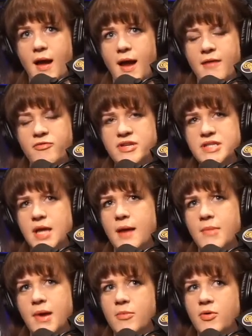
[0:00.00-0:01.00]
every
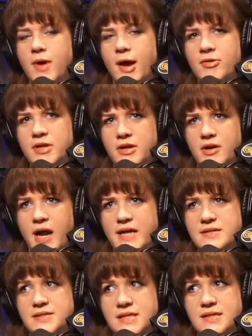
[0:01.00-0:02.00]
time I'm around here, I
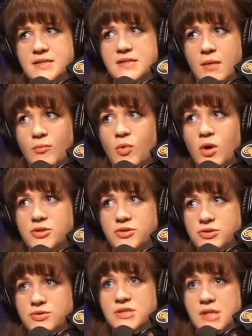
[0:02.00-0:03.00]
see someone
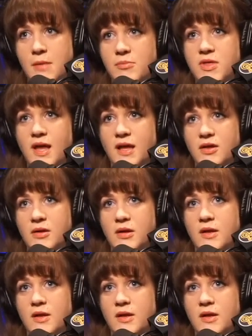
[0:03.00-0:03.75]
do something